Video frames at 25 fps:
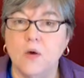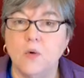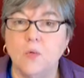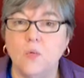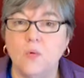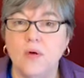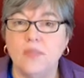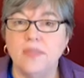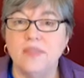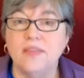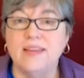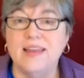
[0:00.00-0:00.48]

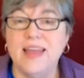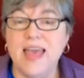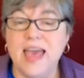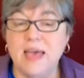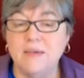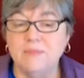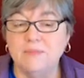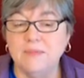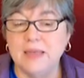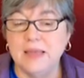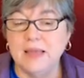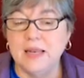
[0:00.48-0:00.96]
Well, the
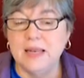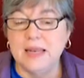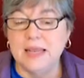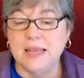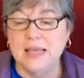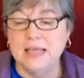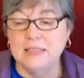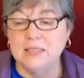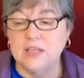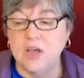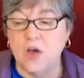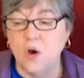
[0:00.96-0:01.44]
napkin
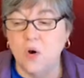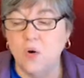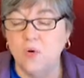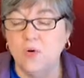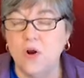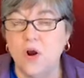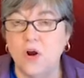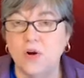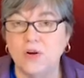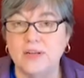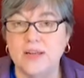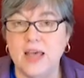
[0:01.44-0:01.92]
is on
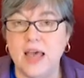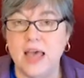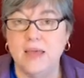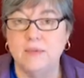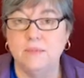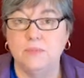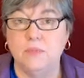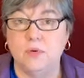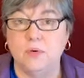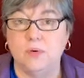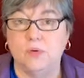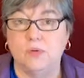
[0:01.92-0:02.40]
our
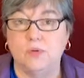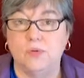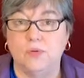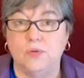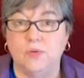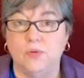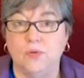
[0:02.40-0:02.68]
table.